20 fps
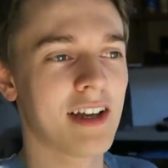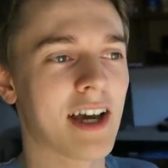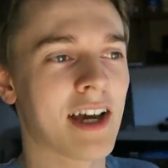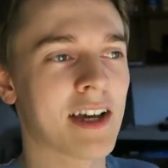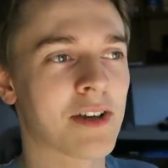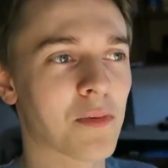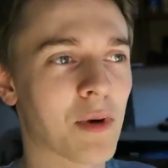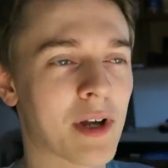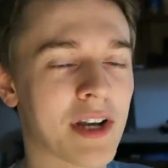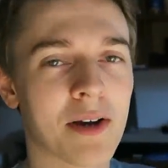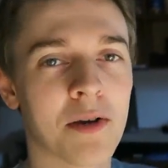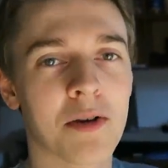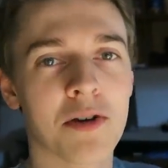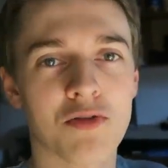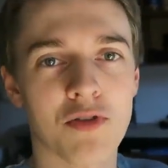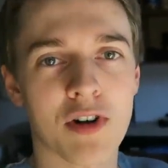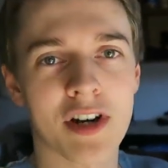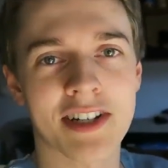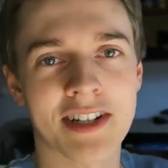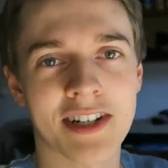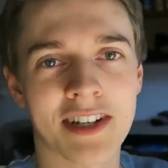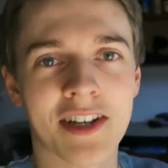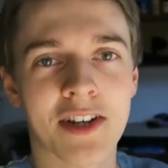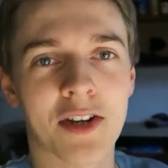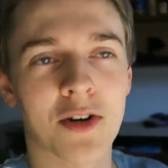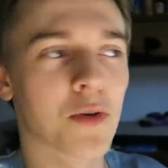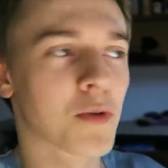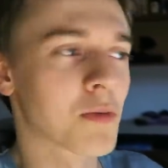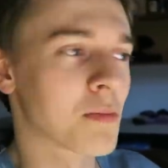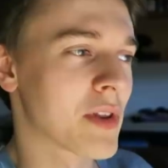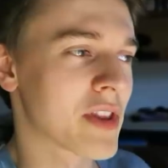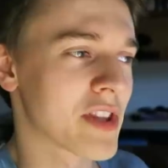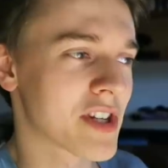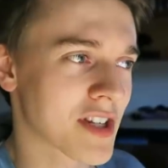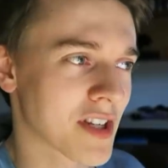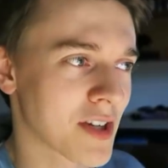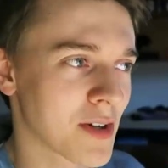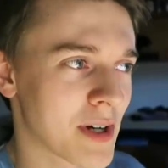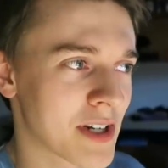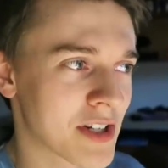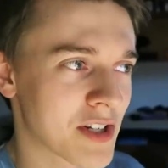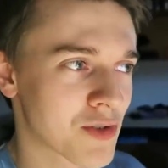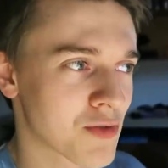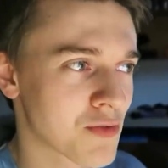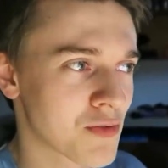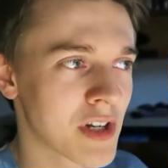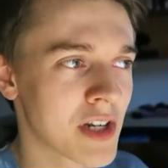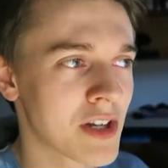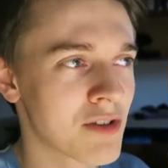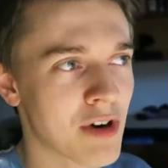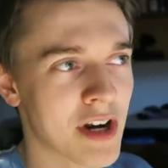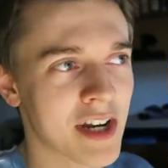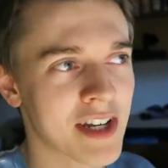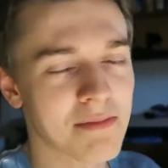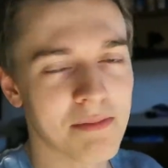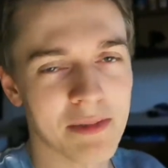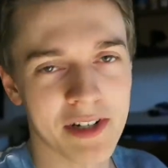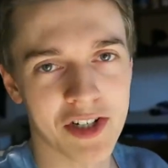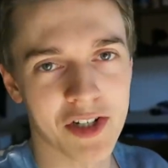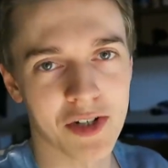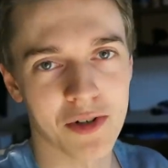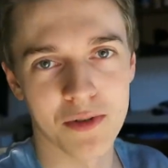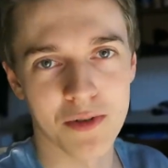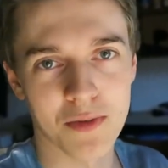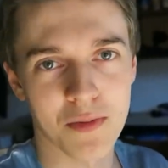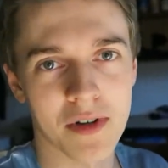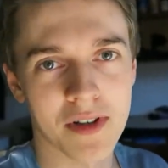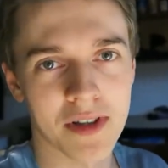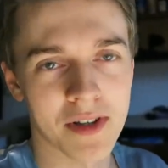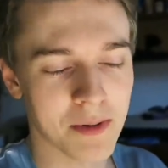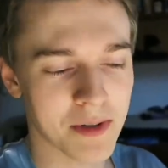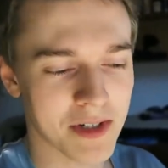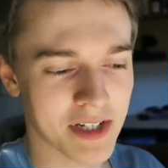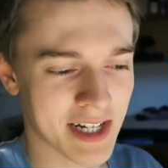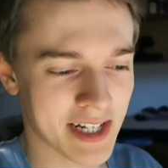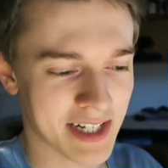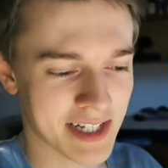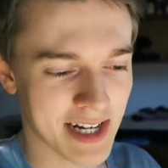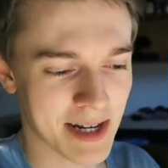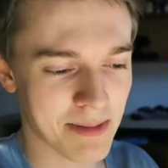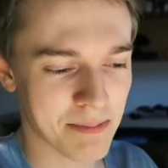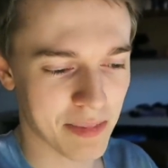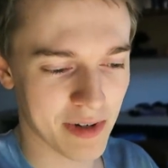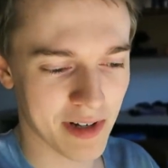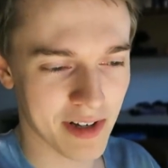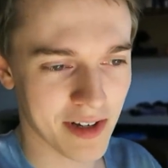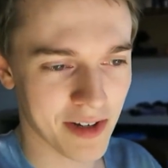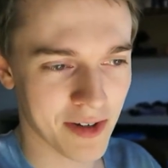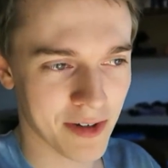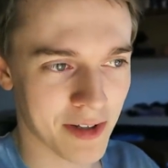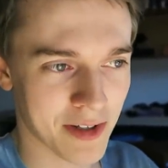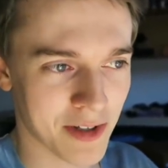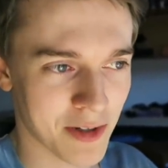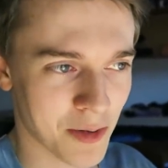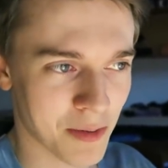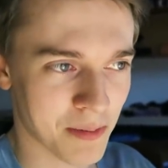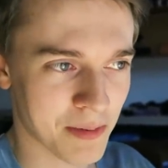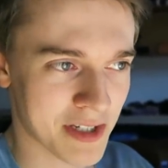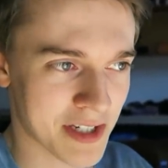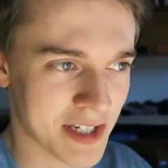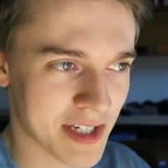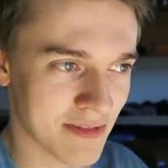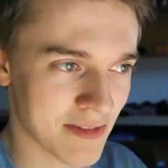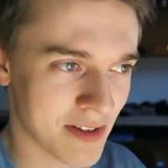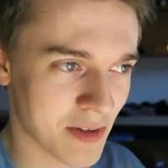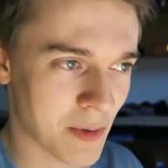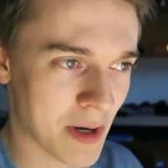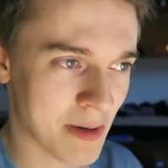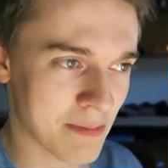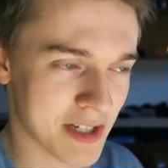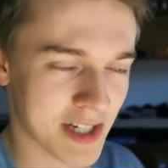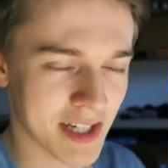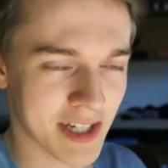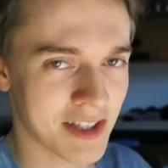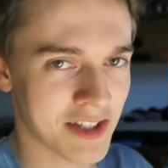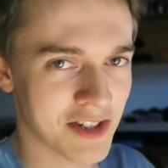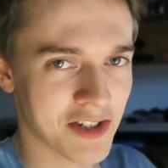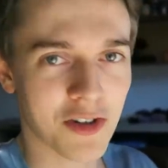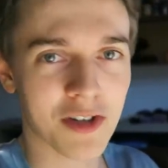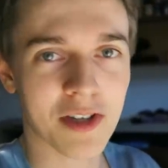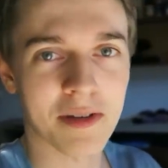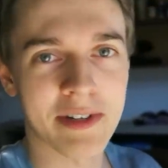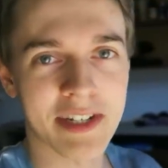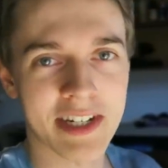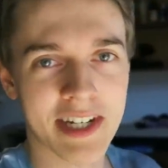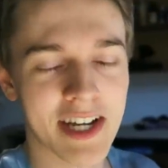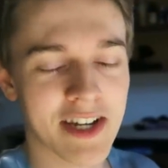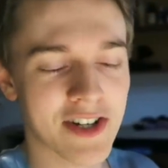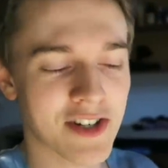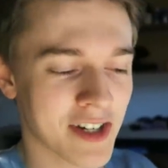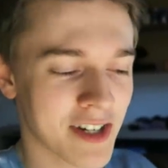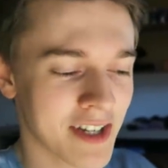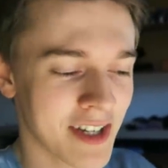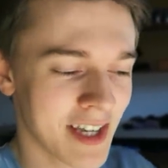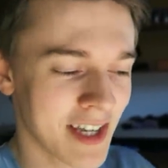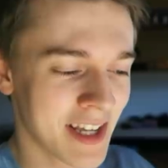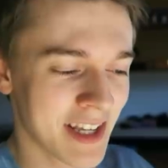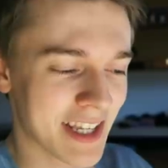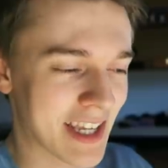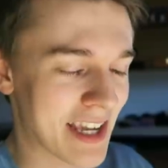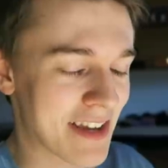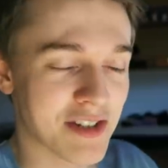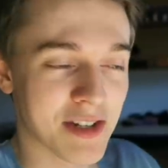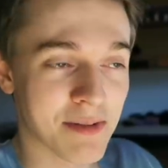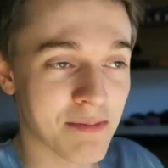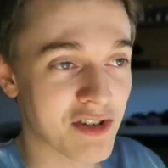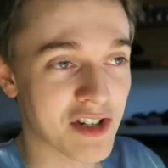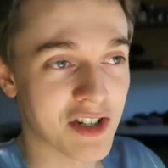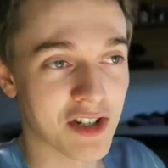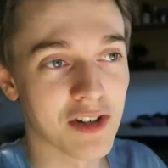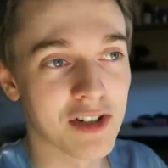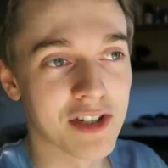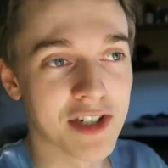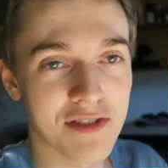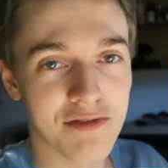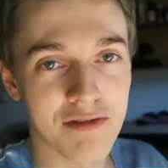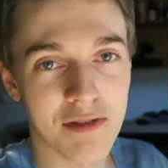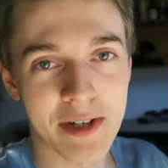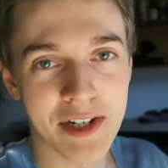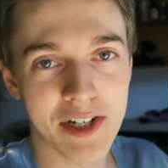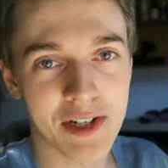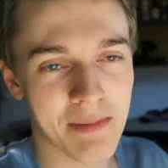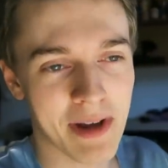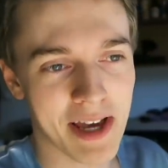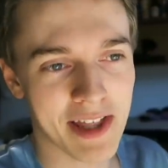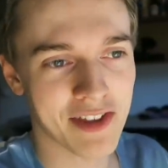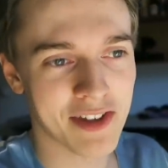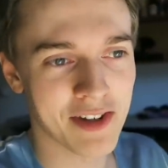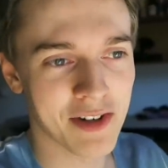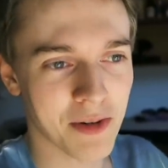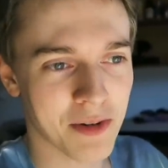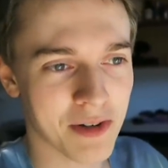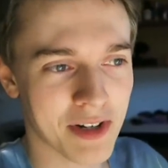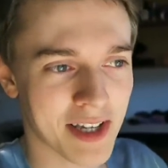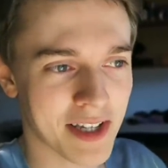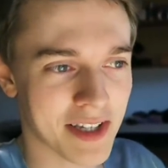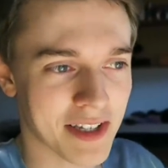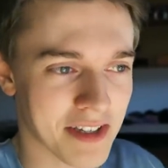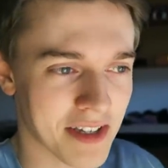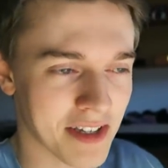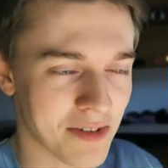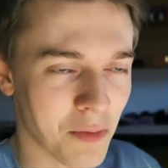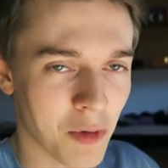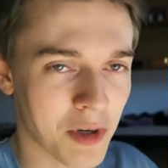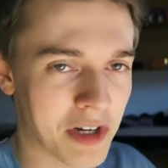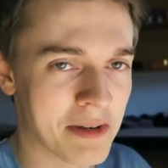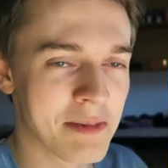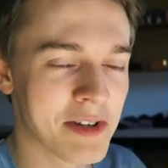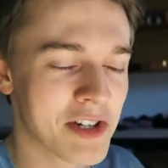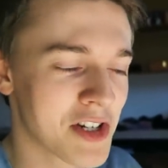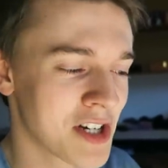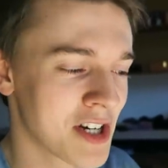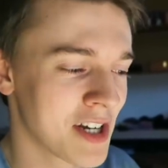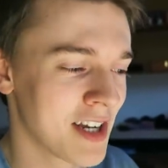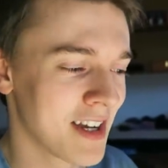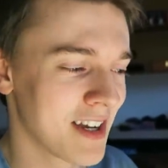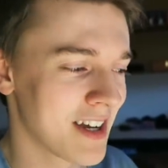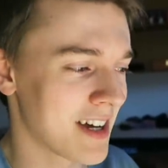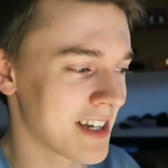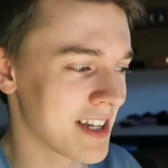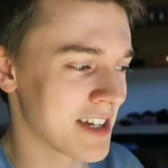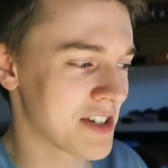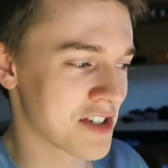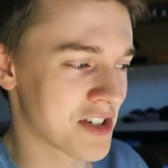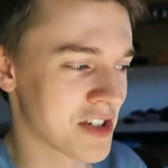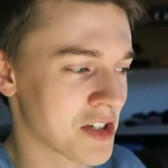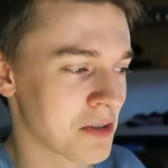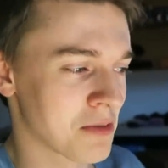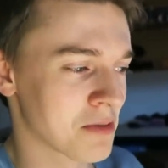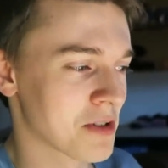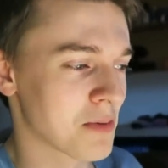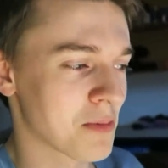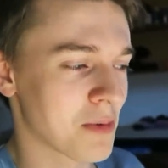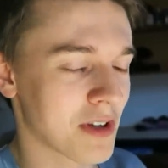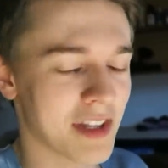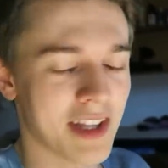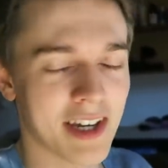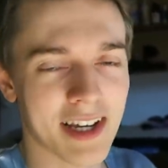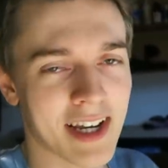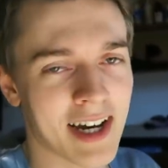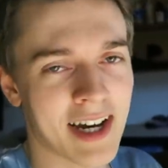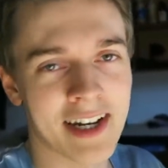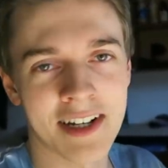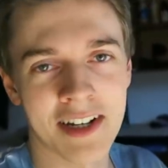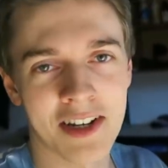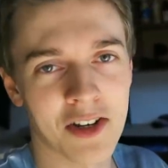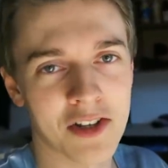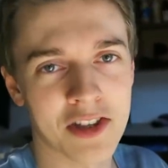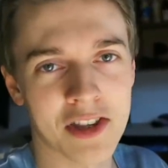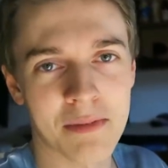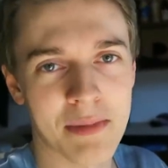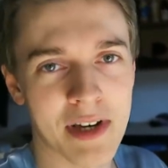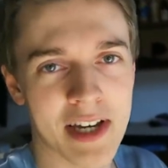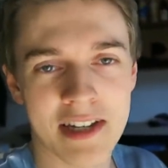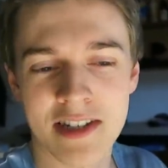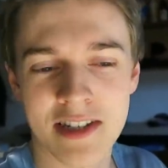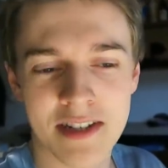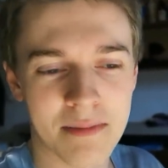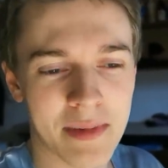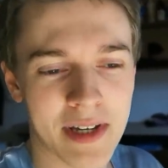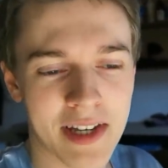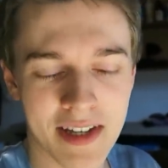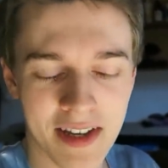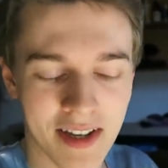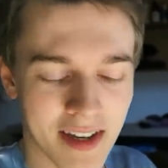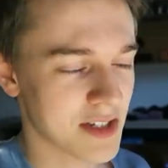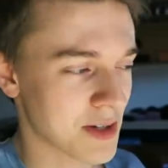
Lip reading: And when I was writing the code months ago, I just really randomly chose one. There was an example on the OpenCV website in the documentation, gave some results from each method on like one image, and I just chose the one that kind of looked the best to me.